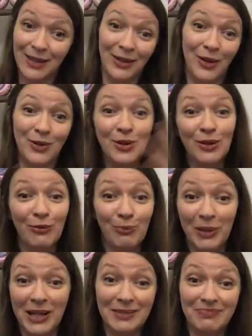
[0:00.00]
you've
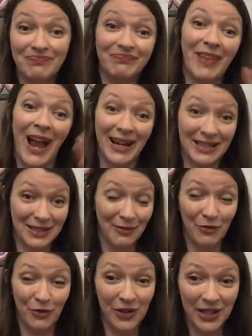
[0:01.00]
been
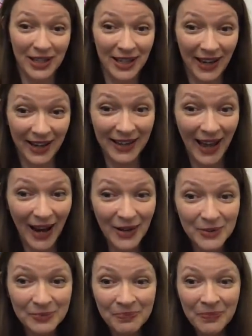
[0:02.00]
active for a year
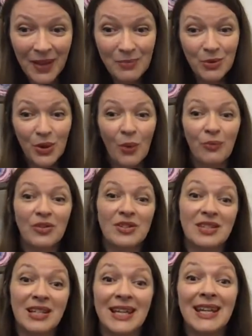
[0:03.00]
now, but
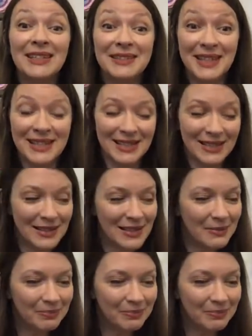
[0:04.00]
obviously it didn't.